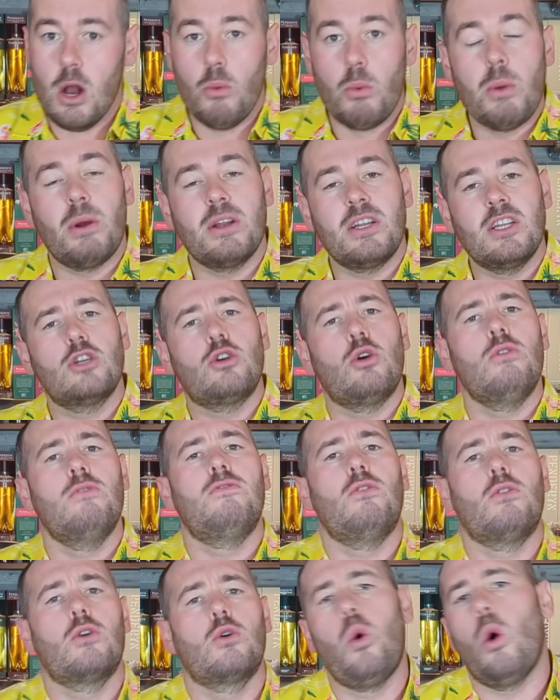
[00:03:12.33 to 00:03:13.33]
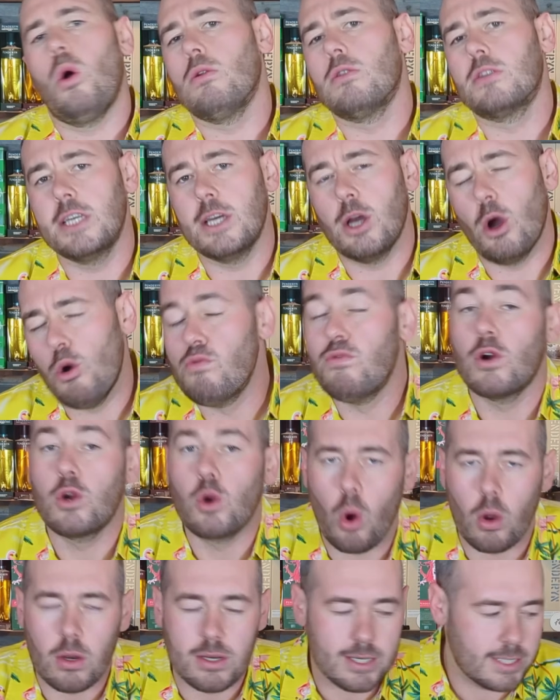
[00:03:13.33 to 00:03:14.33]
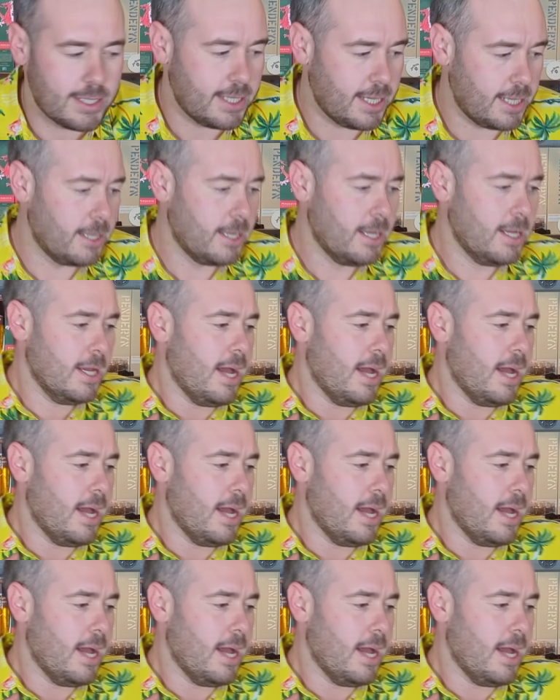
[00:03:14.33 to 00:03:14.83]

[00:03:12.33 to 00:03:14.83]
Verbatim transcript: We wanted to go for quality over quantity.